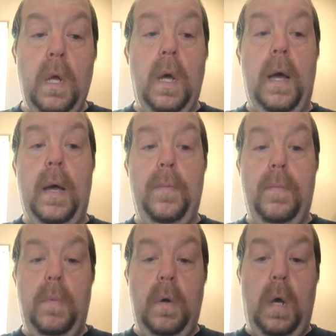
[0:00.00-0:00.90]

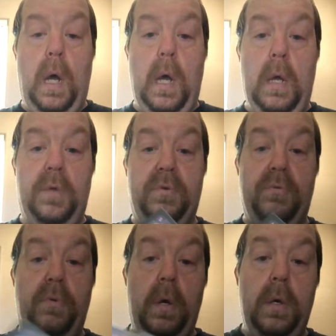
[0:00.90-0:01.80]
I also
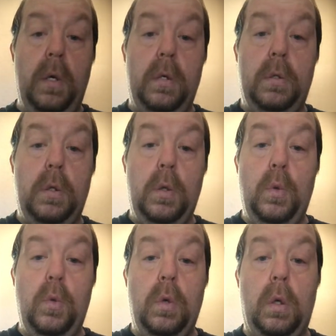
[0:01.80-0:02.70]
run
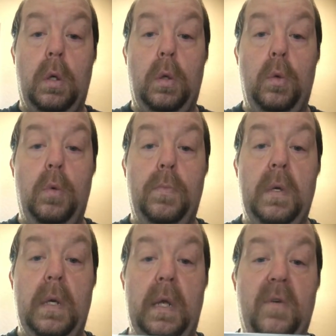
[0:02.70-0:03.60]
2 Gloom
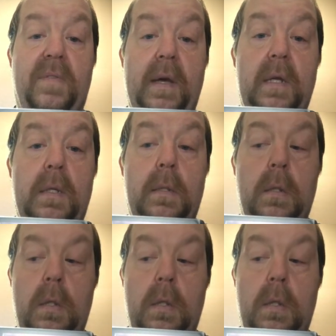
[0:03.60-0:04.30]
Neophytes,